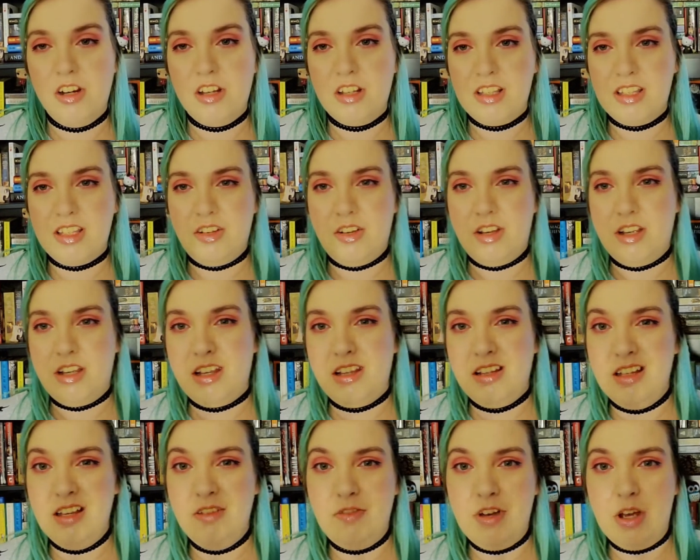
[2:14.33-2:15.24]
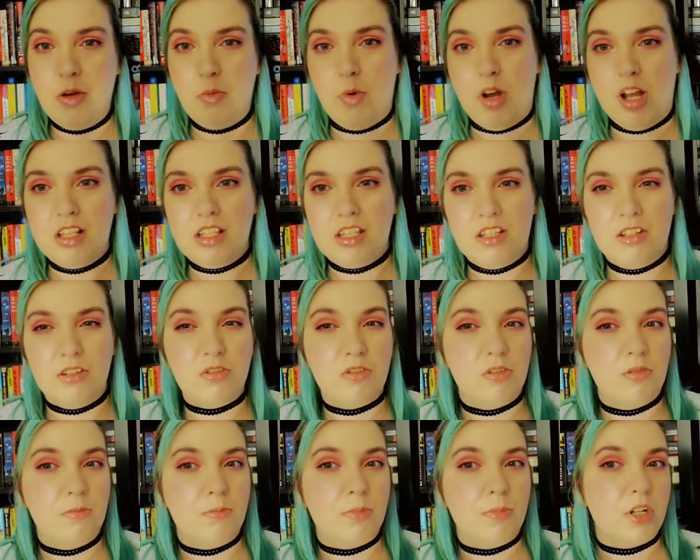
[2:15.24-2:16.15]
so if I want
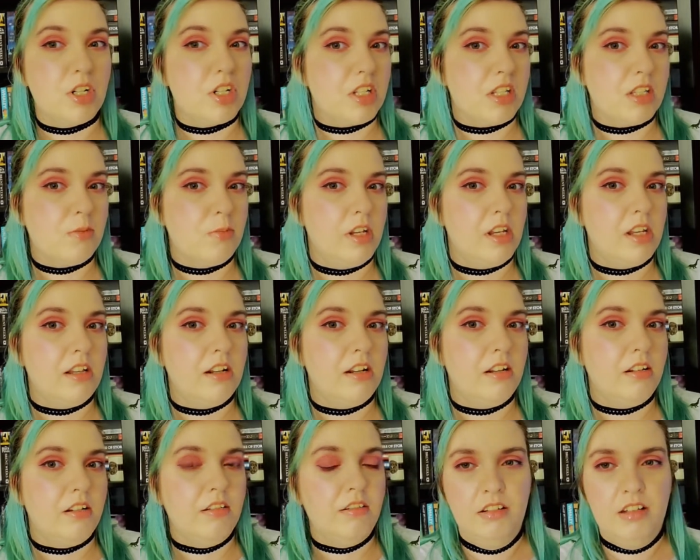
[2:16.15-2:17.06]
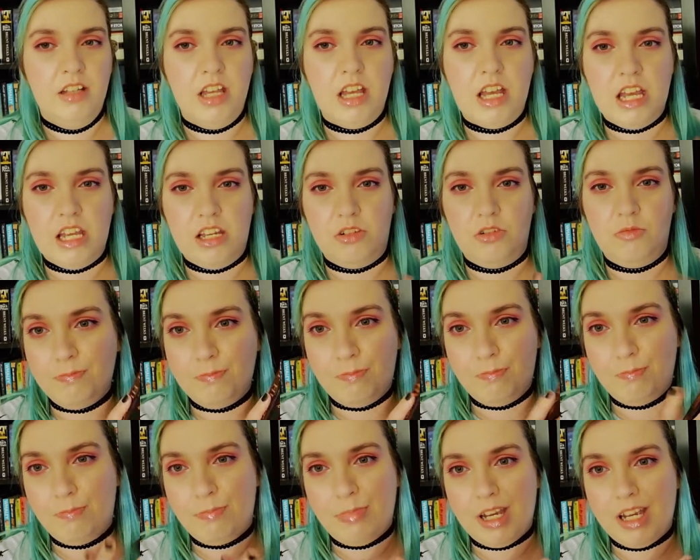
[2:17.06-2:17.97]
to purchase one, I'd
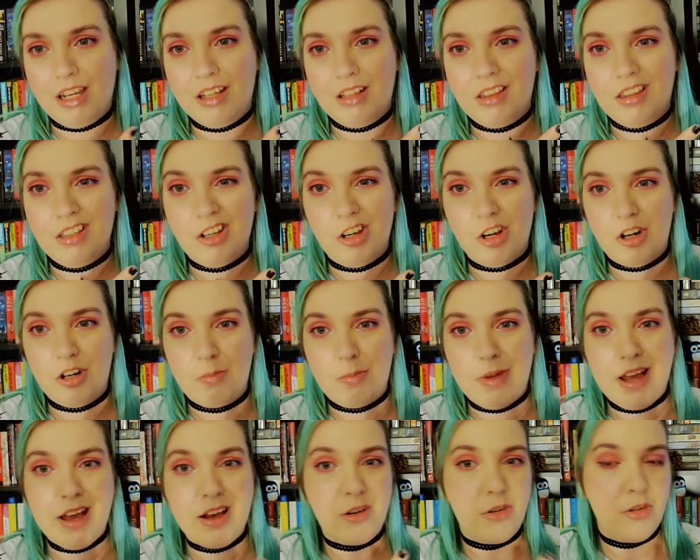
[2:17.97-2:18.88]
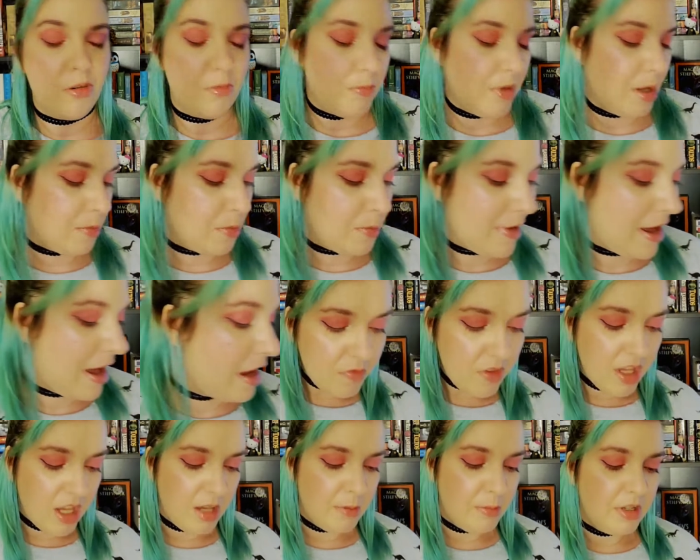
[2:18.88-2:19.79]
buy the hardback or paperback.
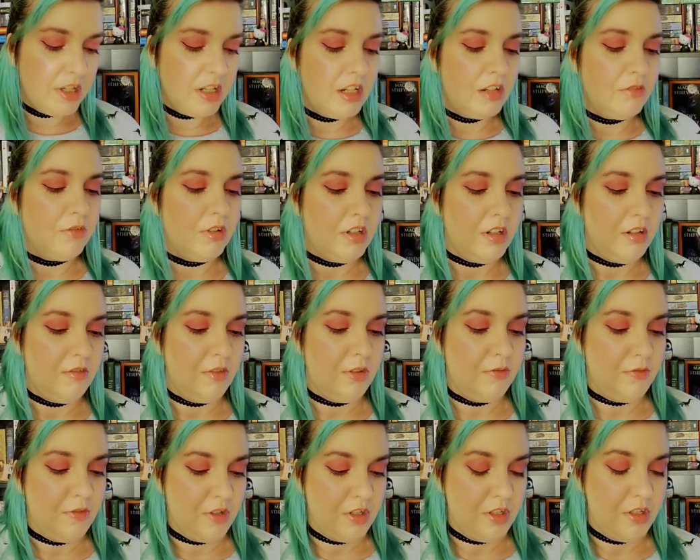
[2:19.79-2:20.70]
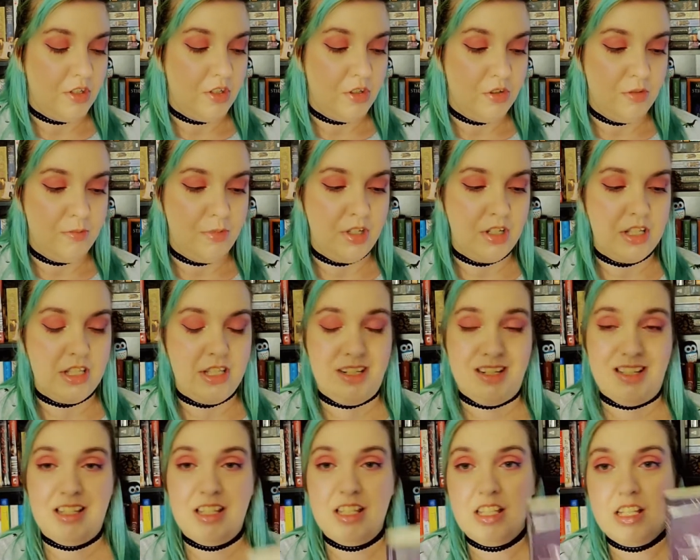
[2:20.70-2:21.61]
I'm getting rid of the first 2 books in
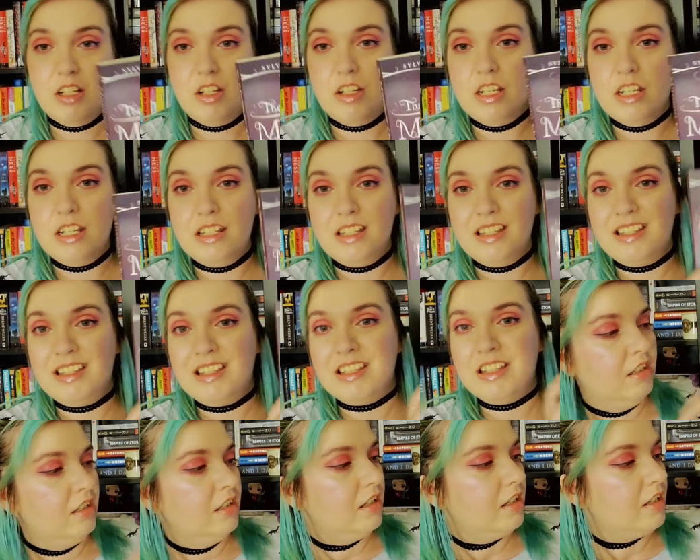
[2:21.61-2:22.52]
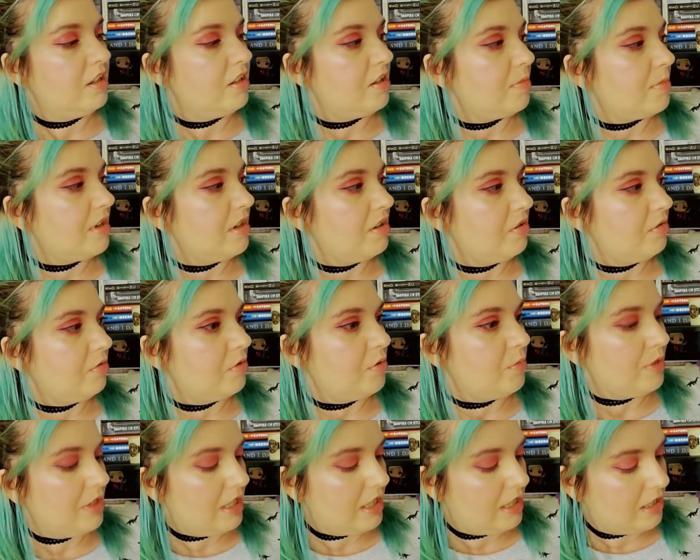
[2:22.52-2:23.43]
a series. I don't know
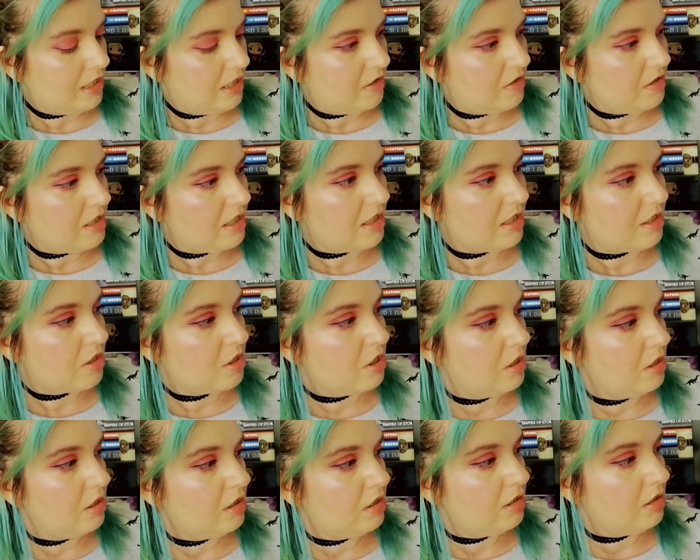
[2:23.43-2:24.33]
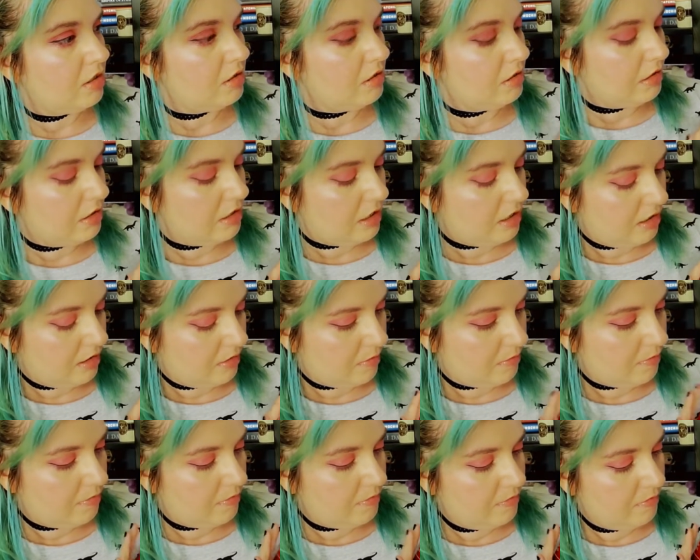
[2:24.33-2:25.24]
what the series is called.
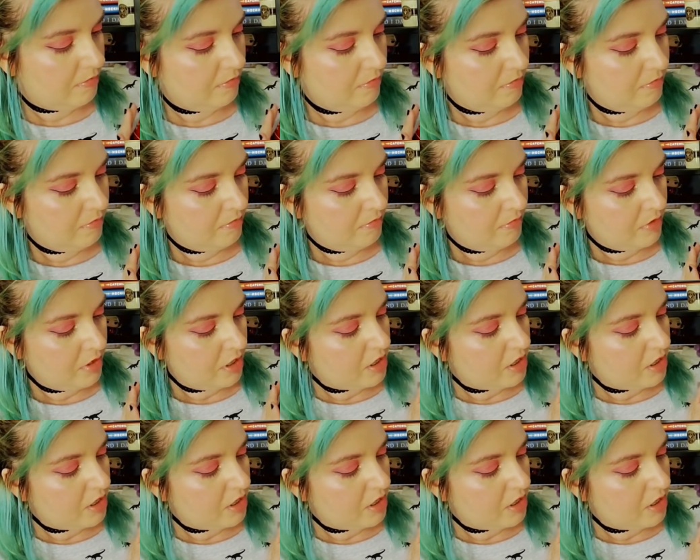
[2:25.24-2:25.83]
Oh,